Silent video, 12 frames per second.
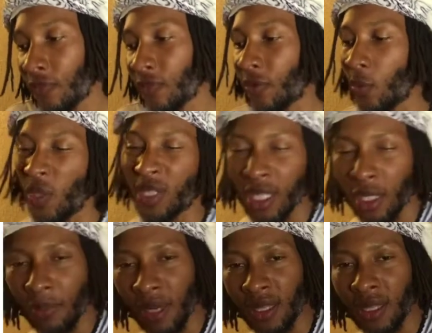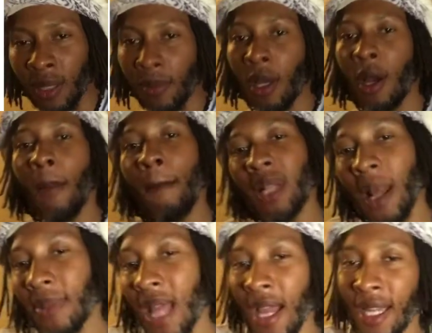we celebrate them. But I'm
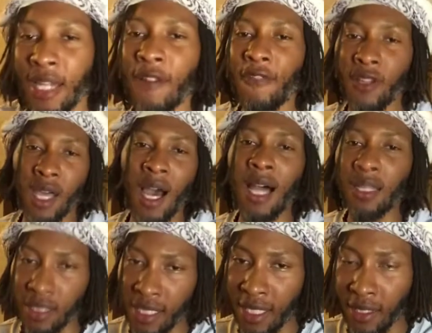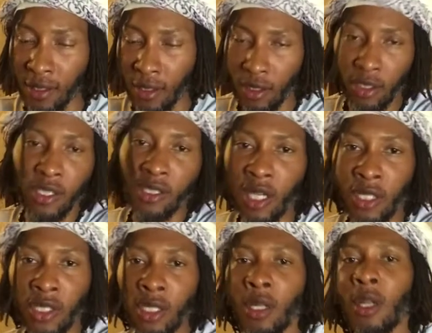not here for the holiday
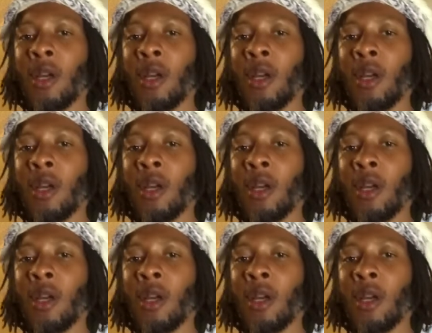discussion.